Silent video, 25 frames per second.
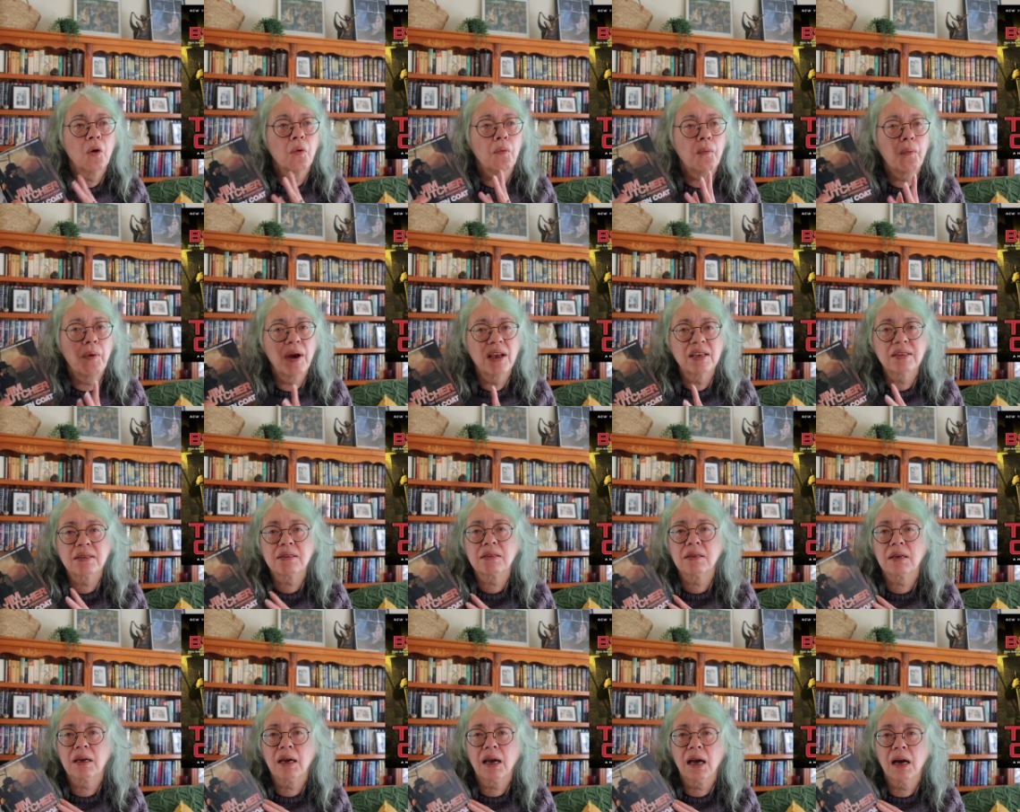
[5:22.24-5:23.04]

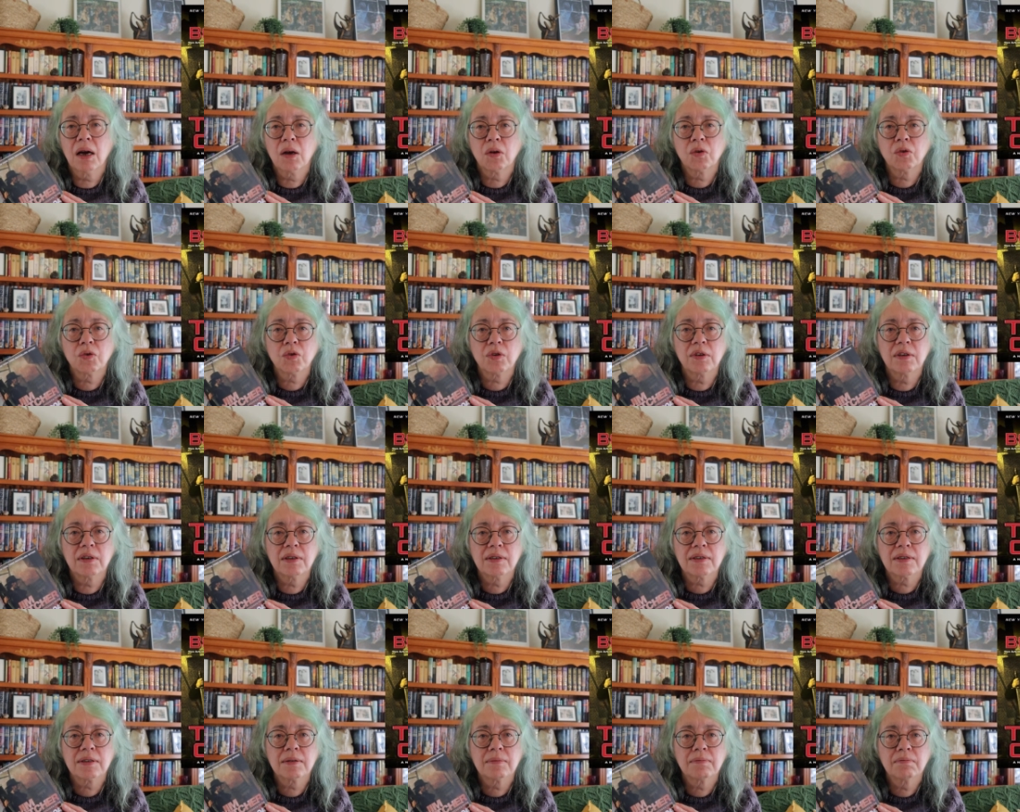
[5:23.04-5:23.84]
Western
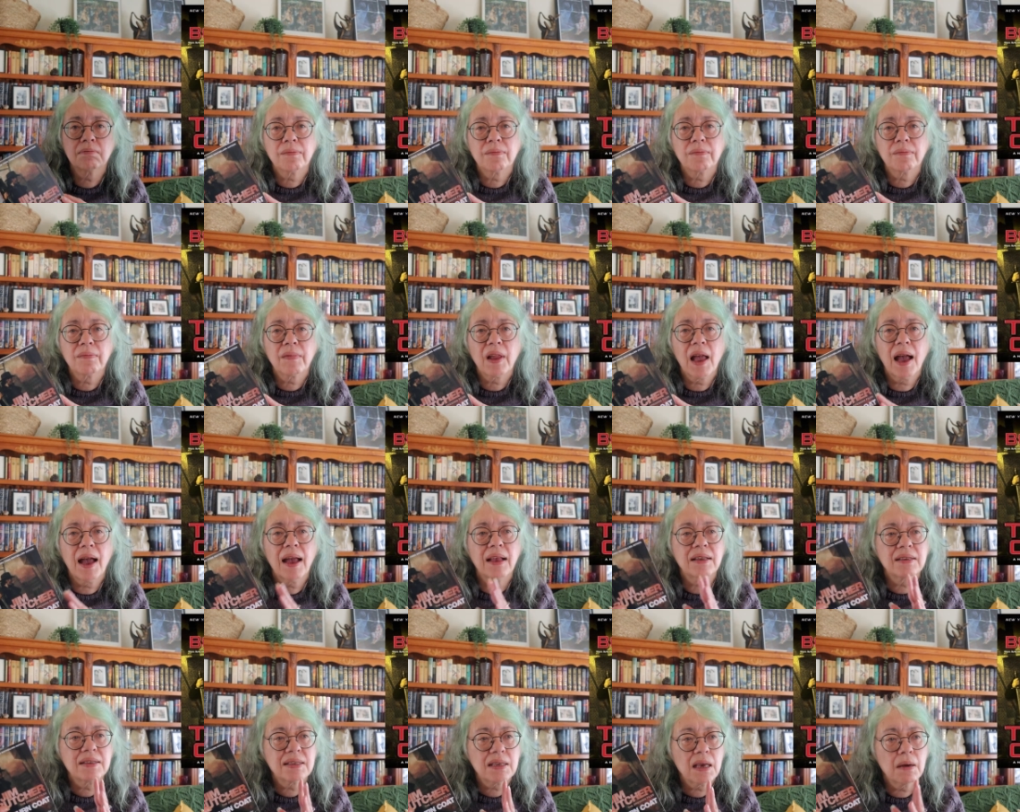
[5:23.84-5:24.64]
countries.
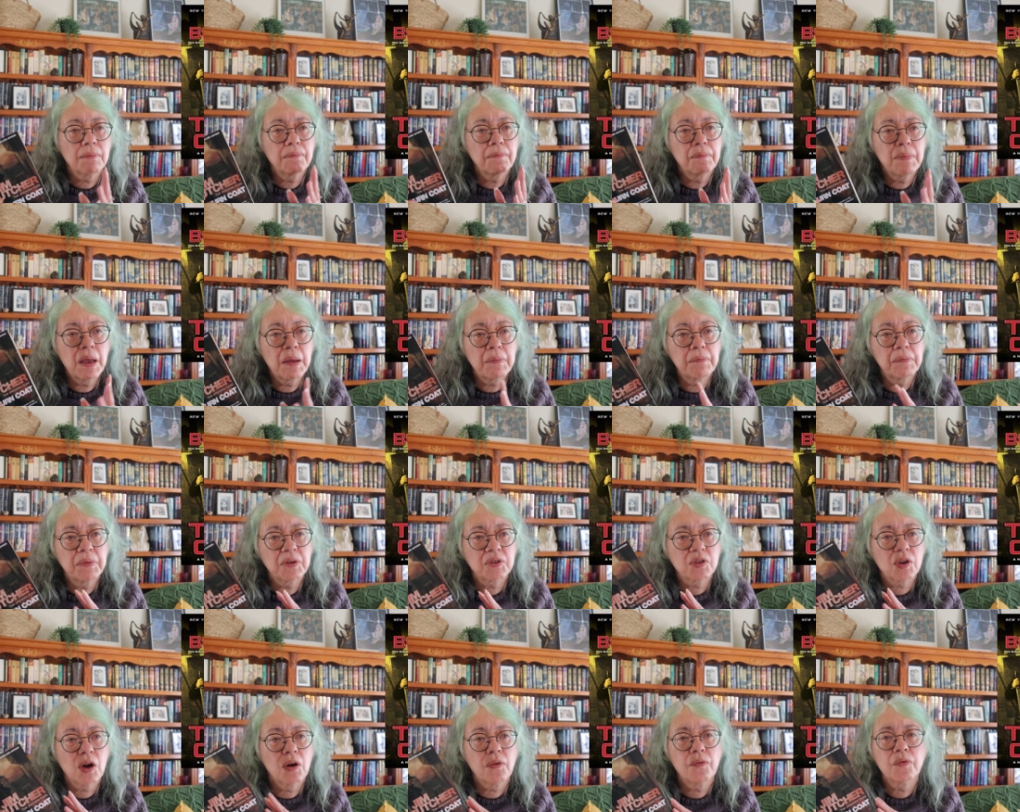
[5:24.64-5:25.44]
And some
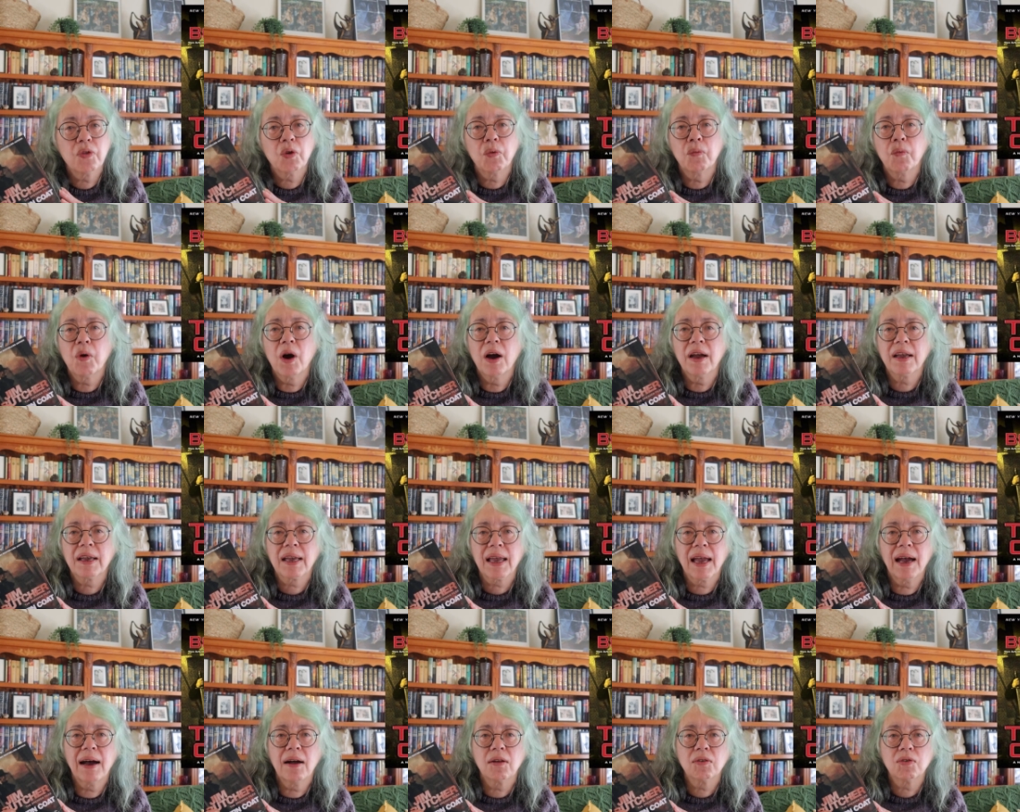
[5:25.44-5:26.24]
members of the White
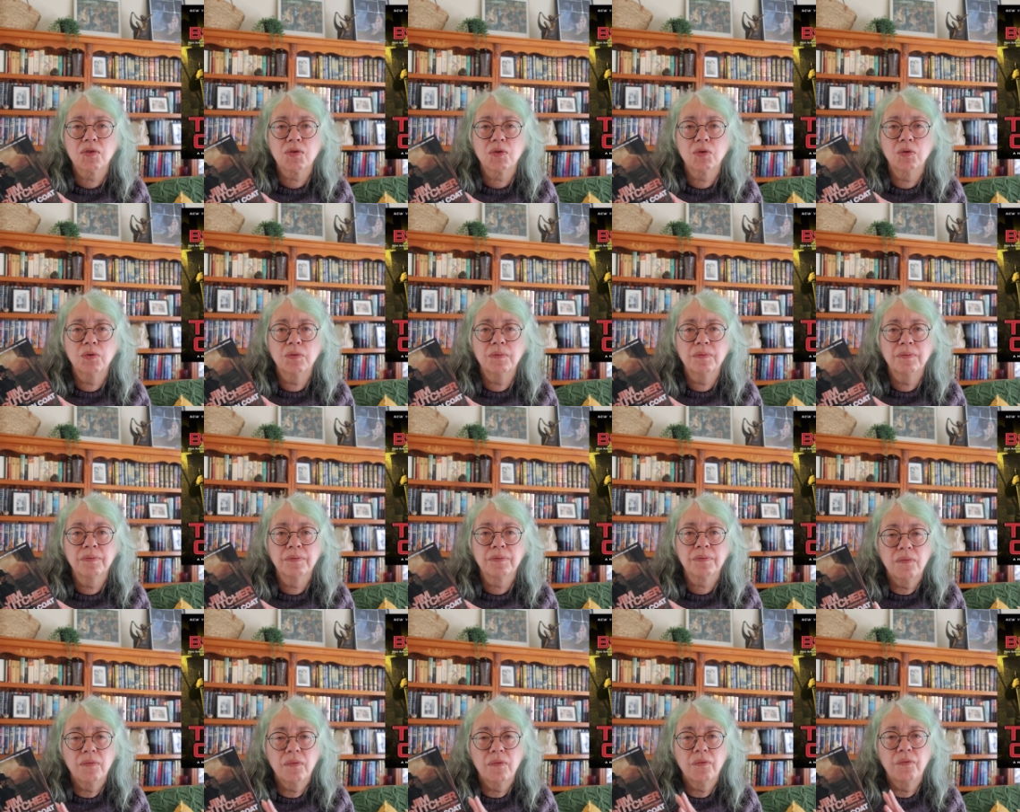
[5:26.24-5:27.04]
Council
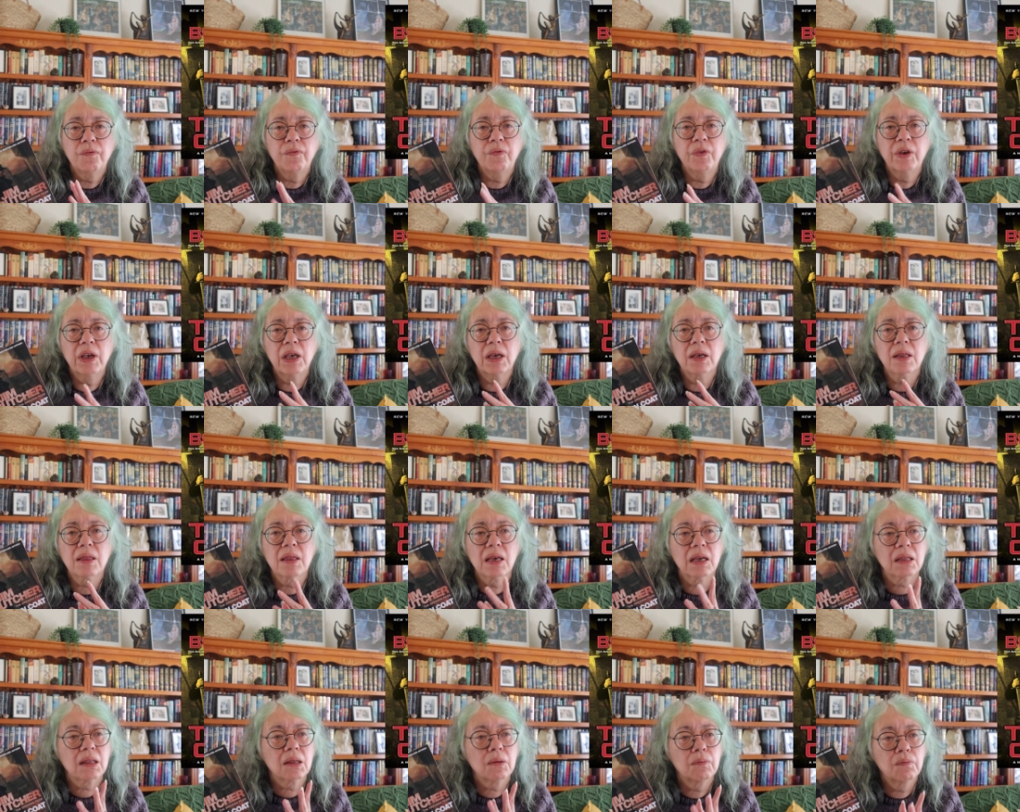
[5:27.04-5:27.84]
feared
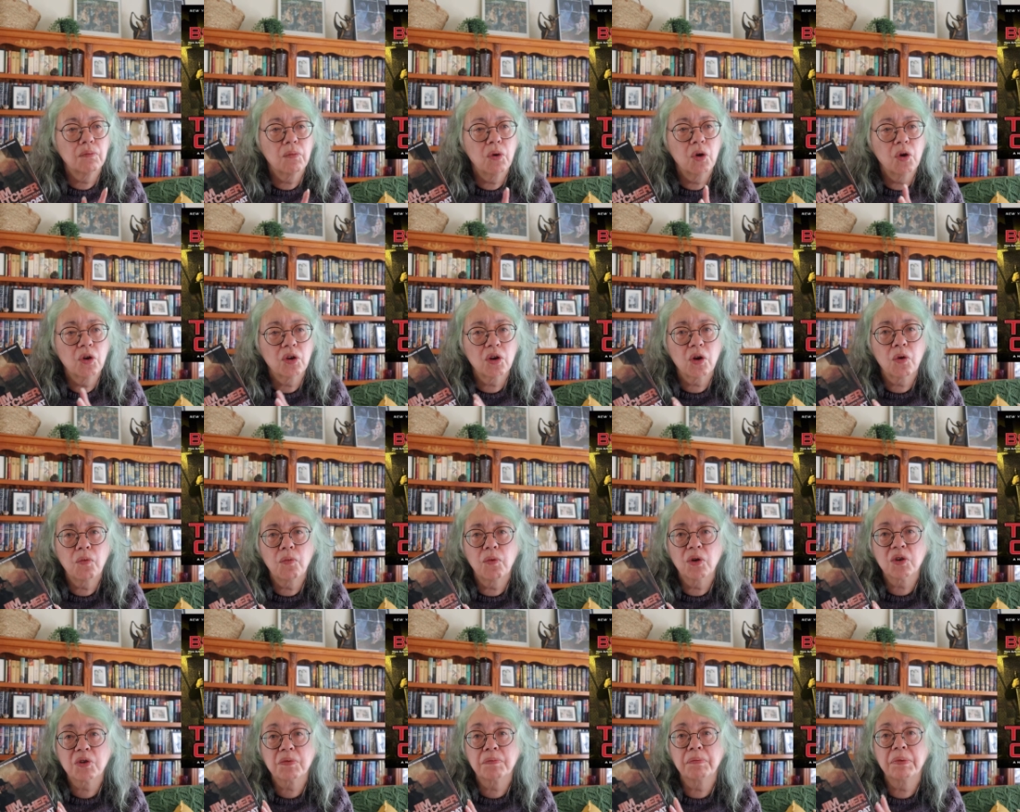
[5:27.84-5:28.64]
that the murder
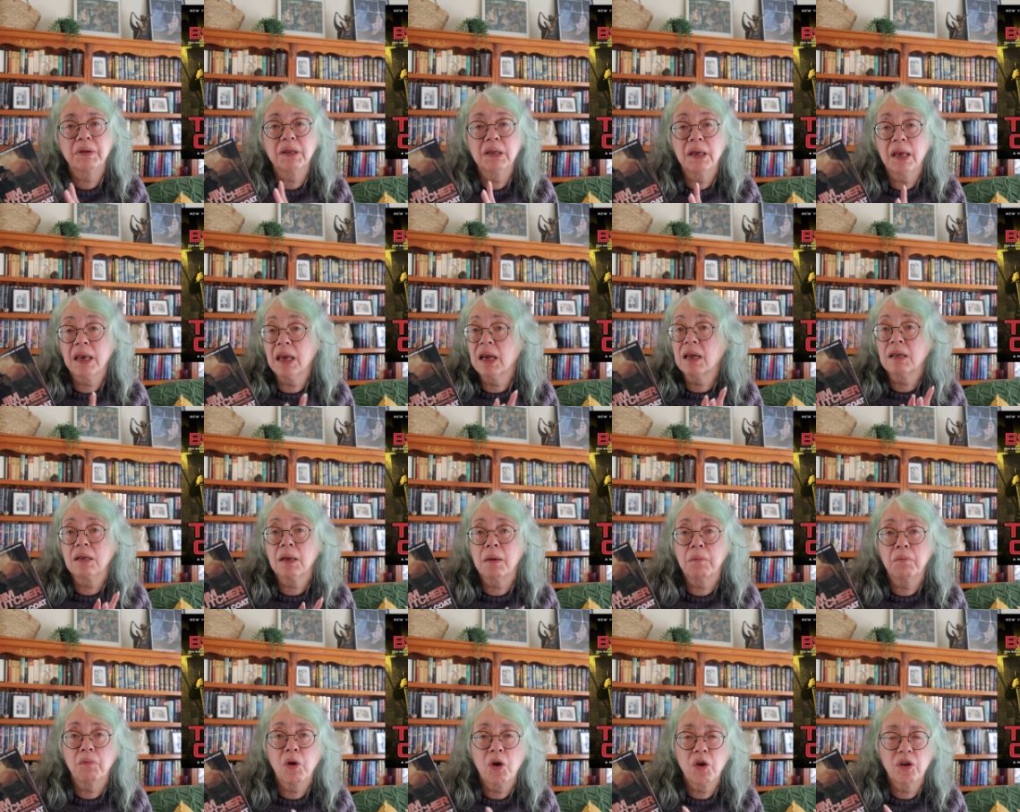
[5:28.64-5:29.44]
was
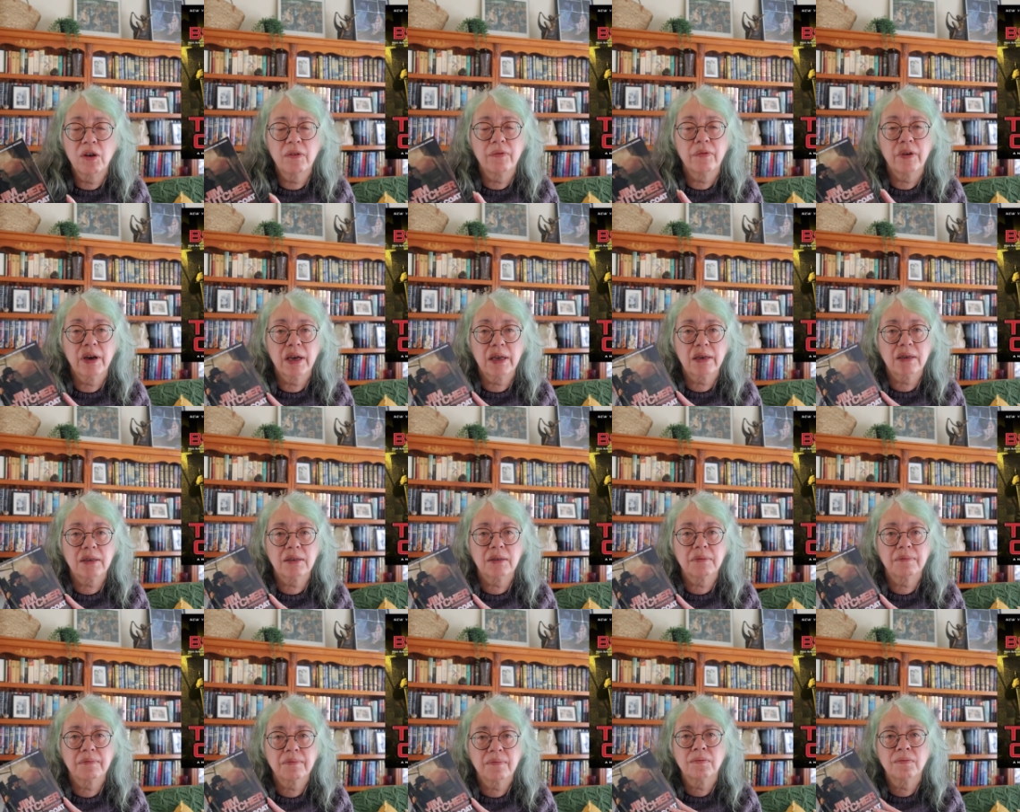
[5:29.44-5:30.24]
politically
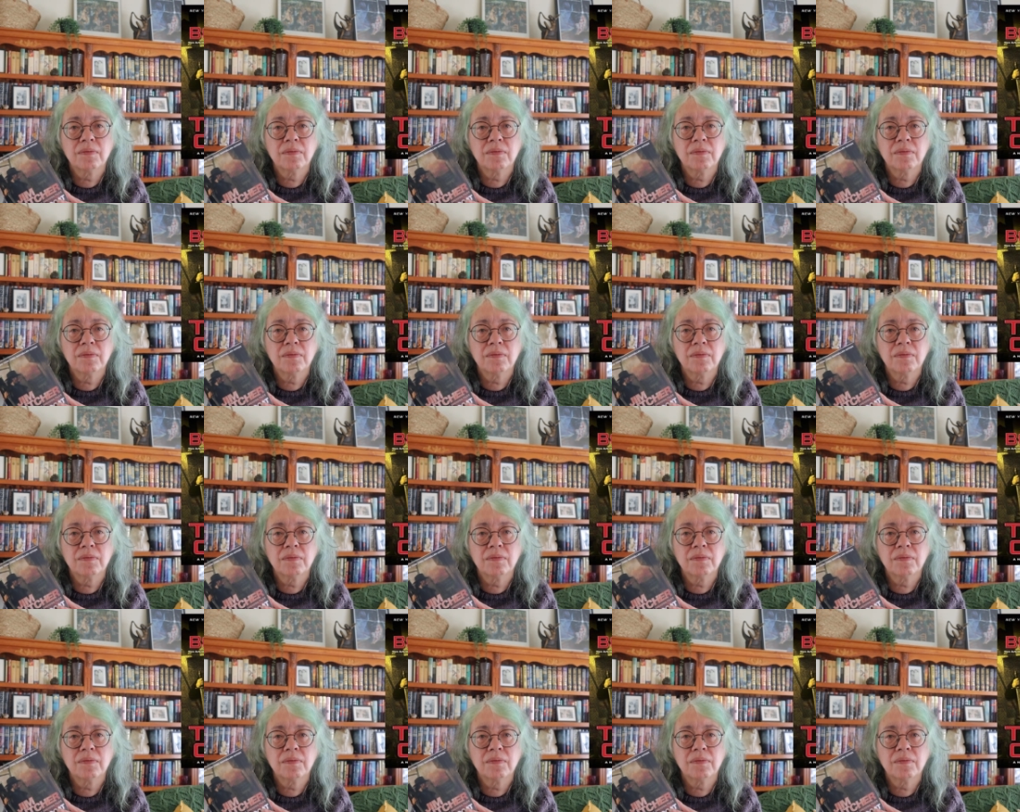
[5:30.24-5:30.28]
motivated.